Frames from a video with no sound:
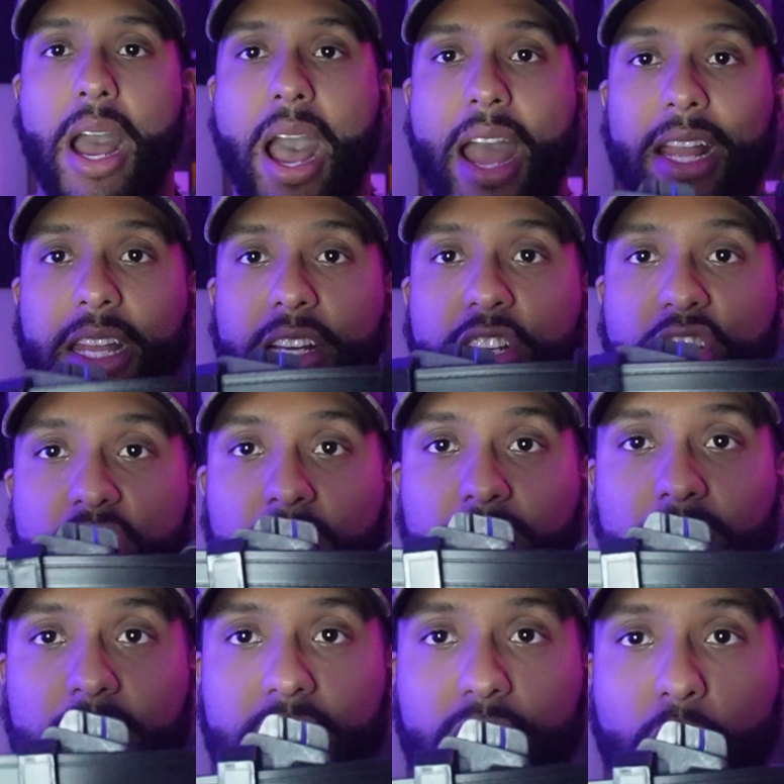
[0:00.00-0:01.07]
I can shift
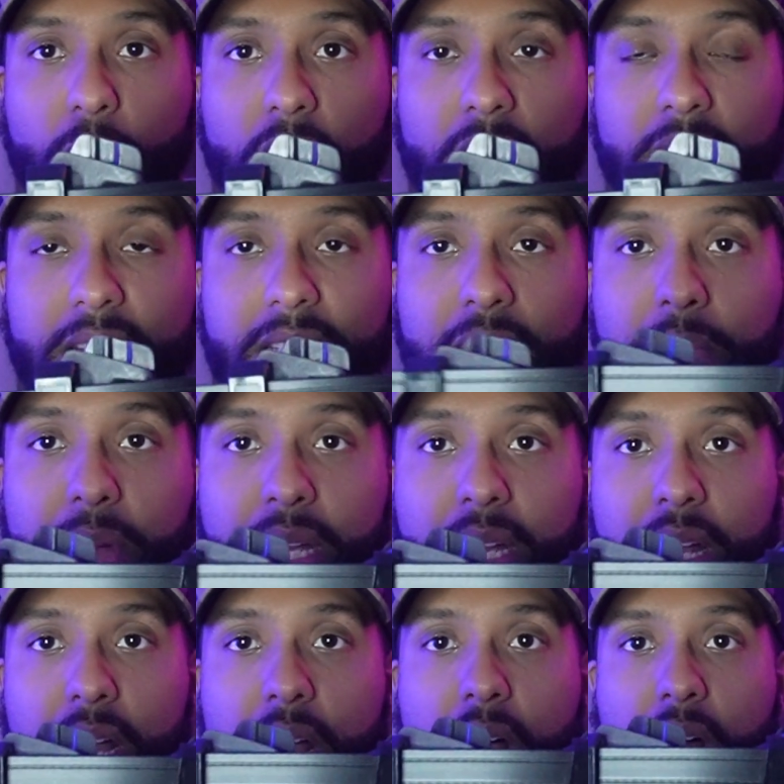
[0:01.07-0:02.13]
this to where it needs to be
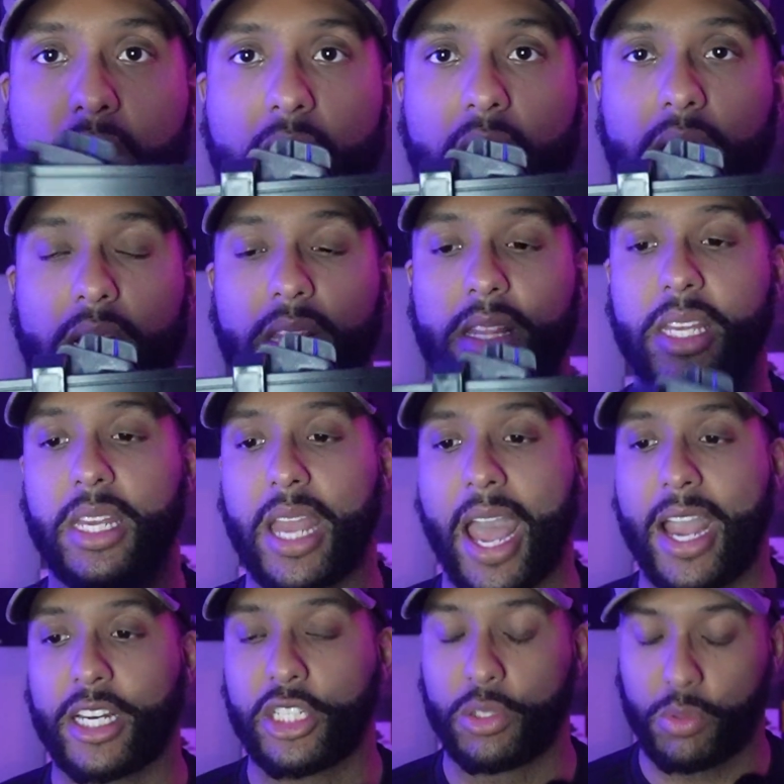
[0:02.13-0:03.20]
on the
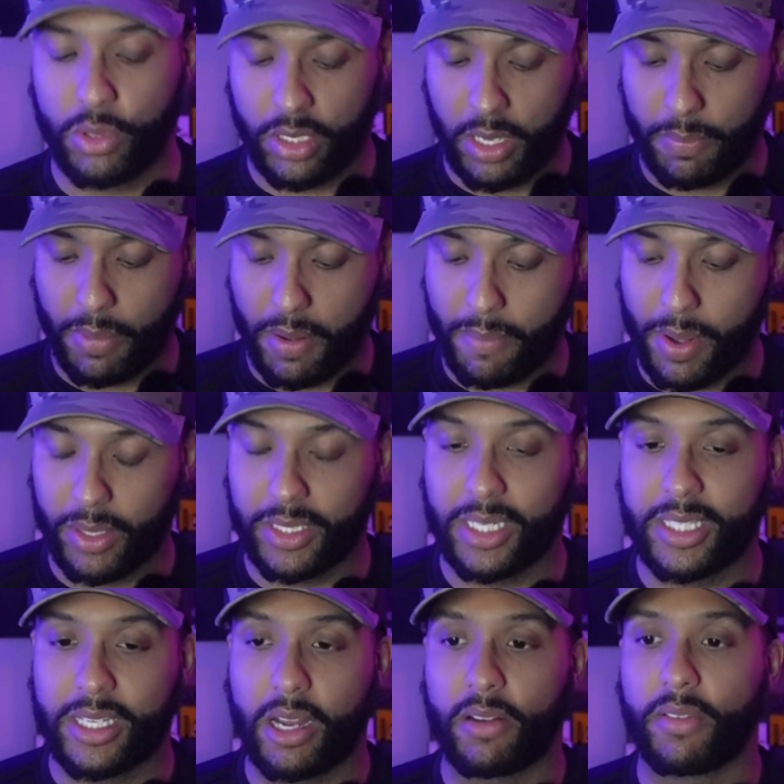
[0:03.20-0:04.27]
actual clip-on belt
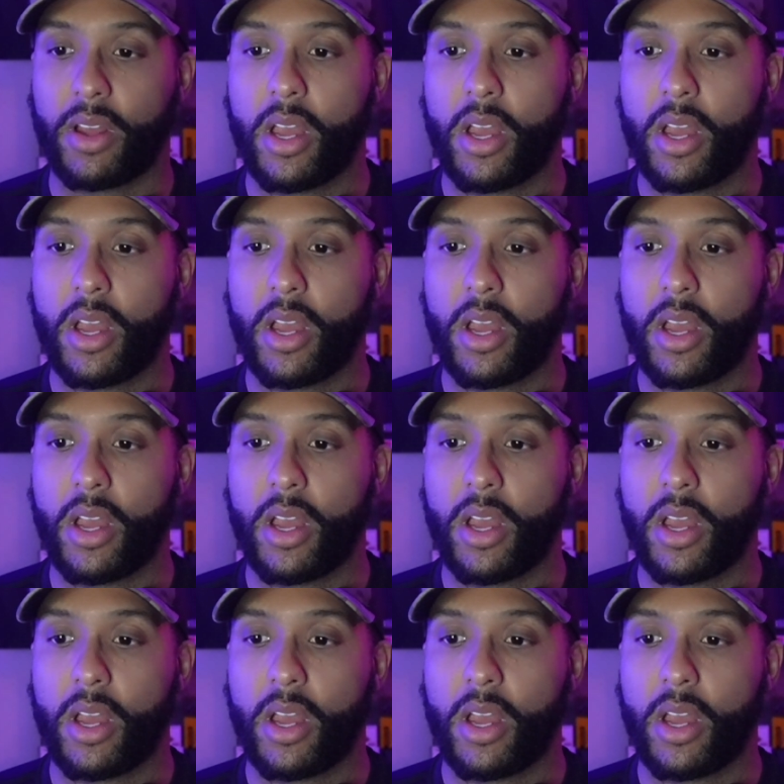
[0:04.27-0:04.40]
itself.